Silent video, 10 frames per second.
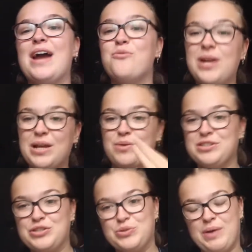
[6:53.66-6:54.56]
really
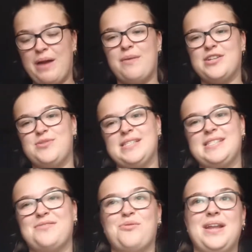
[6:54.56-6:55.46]
wanted to wear my
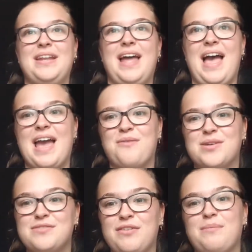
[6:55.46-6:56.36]
dress when I
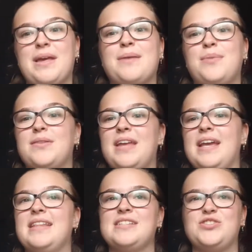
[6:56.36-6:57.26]
was filming, but
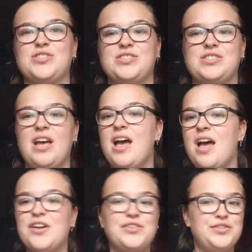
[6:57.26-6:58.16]
it is just
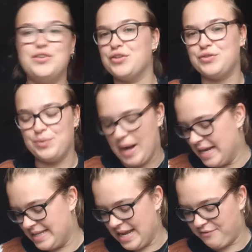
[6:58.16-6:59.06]
not the
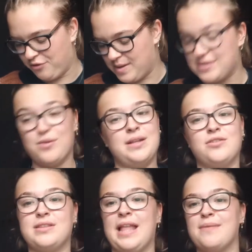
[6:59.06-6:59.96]
right day for it. So I
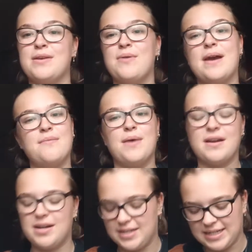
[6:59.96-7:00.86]
thought, let me wear my
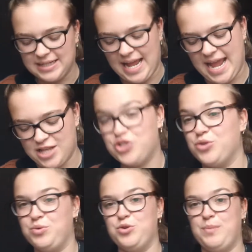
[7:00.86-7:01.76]
cardigan and
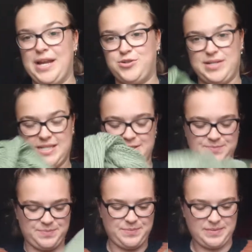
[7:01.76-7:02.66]
show you my dress.
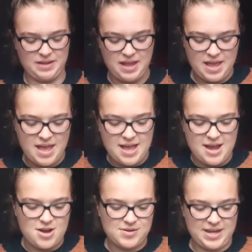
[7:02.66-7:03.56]

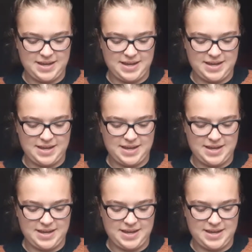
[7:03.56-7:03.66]
Okay,